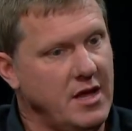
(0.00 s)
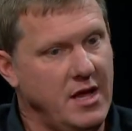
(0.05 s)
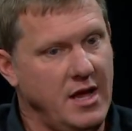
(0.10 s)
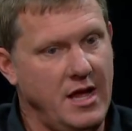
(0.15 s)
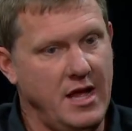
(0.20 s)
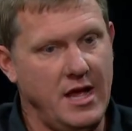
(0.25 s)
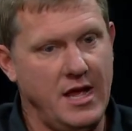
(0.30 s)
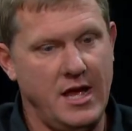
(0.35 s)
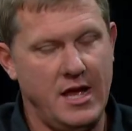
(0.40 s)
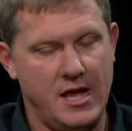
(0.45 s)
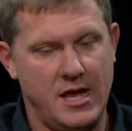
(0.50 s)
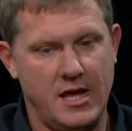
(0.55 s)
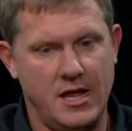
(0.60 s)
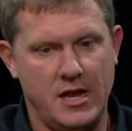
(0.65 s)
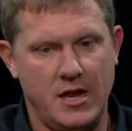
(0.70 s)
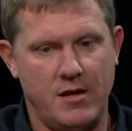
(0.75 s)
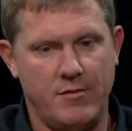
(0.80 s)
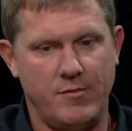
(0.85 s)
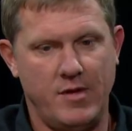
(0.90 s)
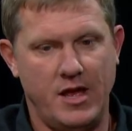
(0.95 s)

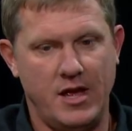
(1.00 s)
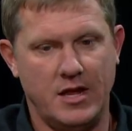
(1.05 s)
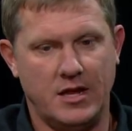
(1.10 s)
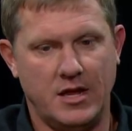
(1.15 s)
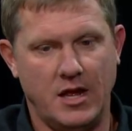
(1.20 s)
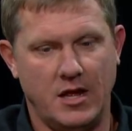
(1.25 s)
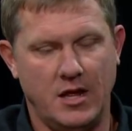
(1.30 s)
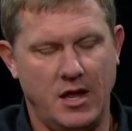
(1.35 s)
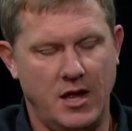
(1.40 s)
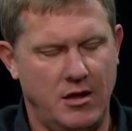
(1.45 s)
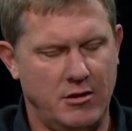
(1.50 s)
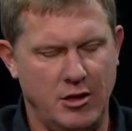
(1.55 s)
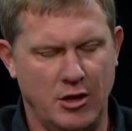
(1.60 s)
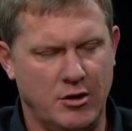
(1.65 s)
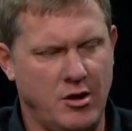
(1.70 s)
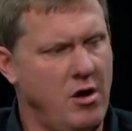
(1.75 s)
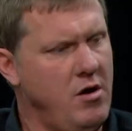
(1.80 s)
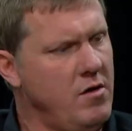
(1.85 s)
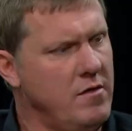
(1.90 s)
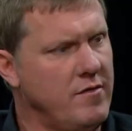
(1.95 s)
and I'm like, uh, I
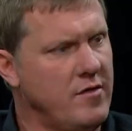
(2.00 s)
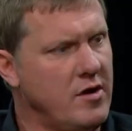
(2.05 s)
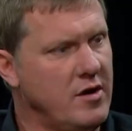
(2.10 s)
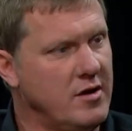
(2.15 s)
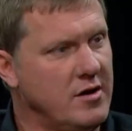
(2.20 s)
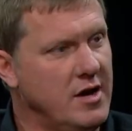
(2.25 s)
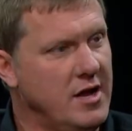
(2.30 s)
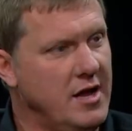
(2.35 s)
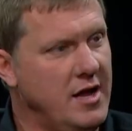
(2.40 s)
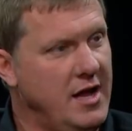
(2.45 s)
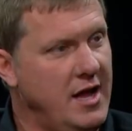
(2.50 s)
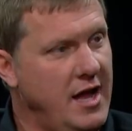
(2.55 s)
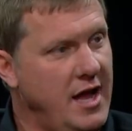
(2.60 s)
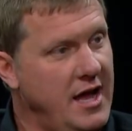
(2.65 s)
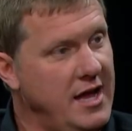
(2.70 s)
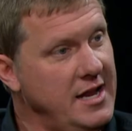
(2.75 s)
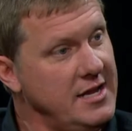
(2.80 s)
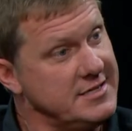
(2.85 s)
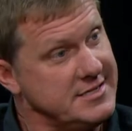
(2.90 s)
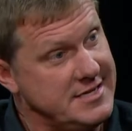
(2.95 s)
look over,
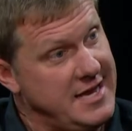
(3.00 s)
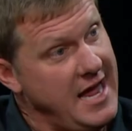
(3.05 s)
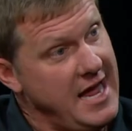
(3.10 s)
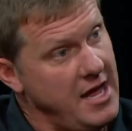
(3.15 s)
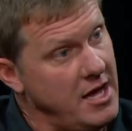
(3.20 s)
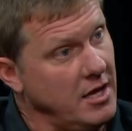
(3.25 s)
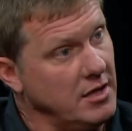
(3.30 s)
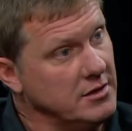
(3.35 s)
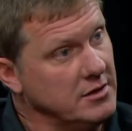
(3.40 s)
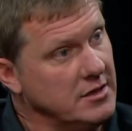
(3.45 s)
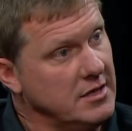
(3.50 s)
and it's Dale,